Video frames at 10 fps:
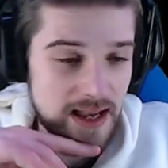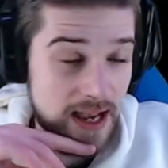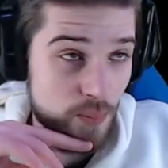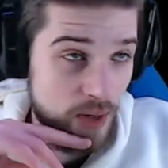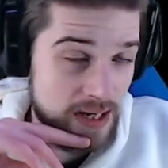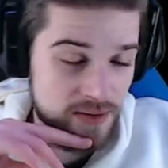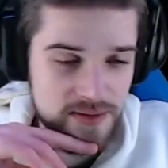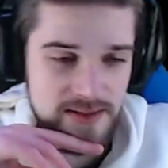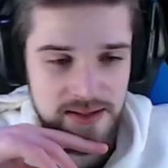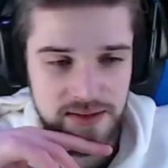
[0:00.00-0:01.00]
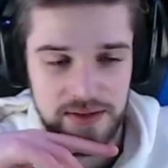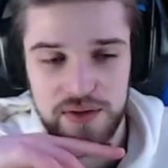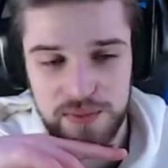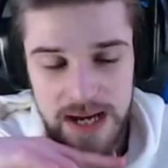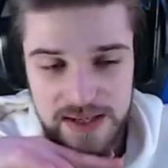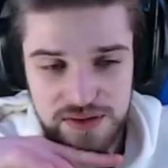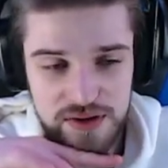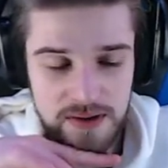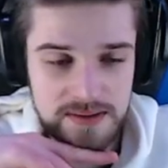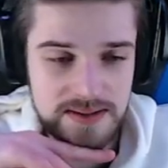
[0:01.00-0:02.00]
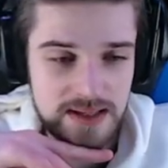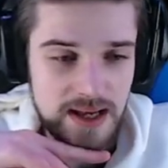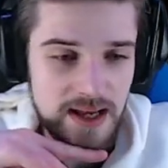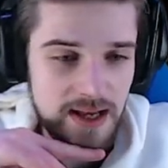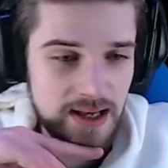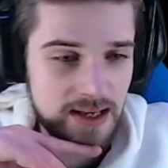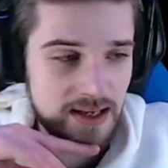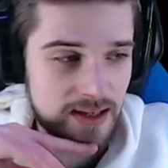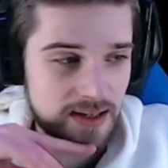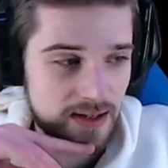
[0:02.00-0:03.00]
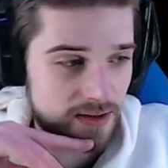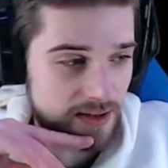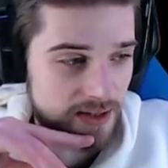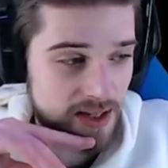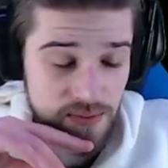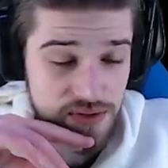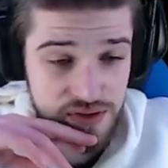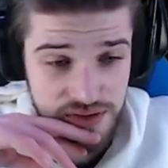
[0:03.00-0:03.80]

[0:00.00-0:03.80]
and waiters in your restaurants. It was just